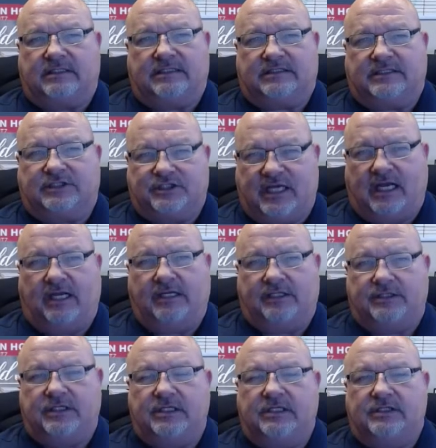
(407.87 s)
That's a
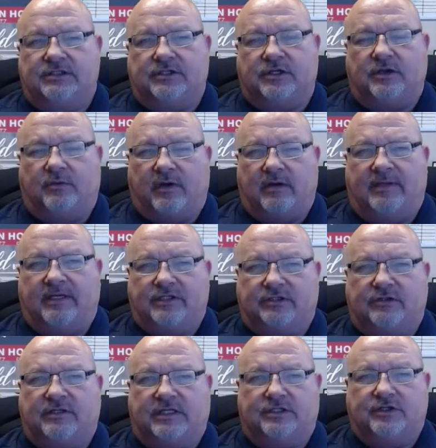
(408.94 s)
challenge. So you want to make
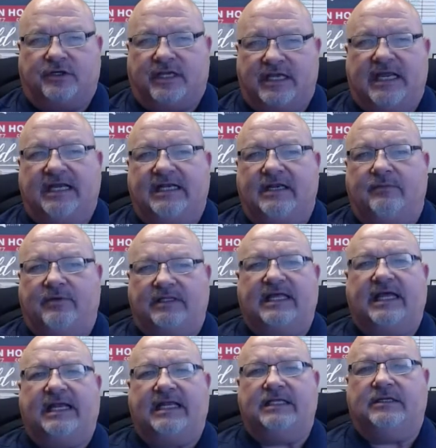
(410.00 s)
sure that you're connecting with
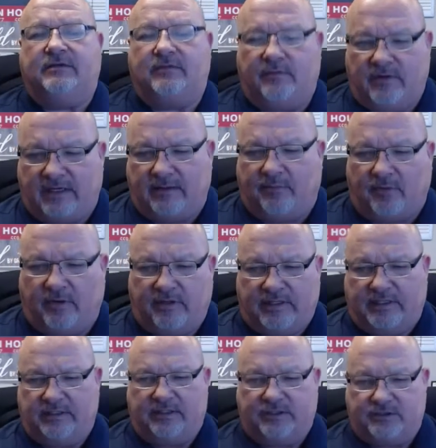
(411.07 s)
that agent. Really
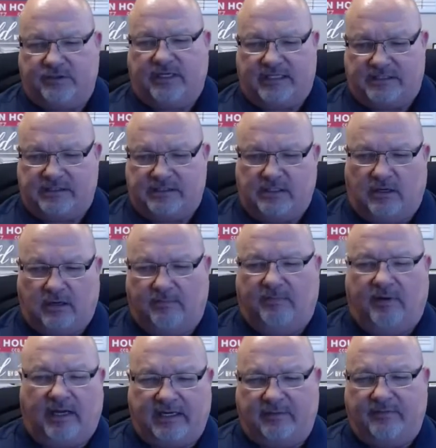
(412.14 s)
important that you guys are
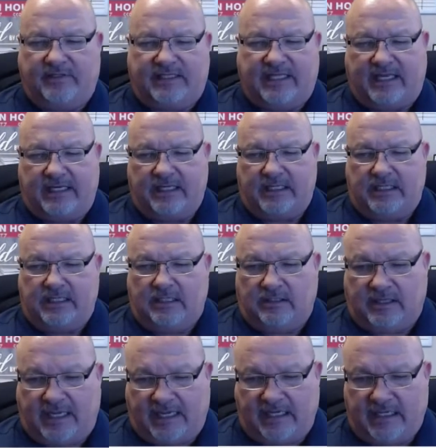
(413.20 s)
bonding with that.
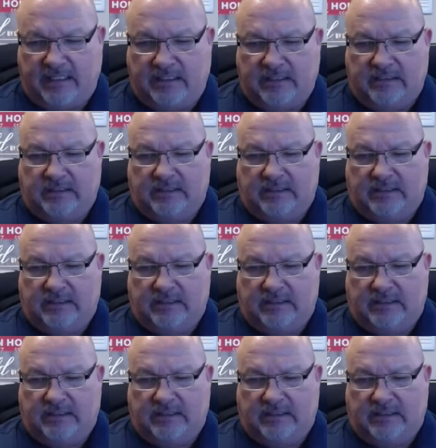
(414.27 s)
Okay.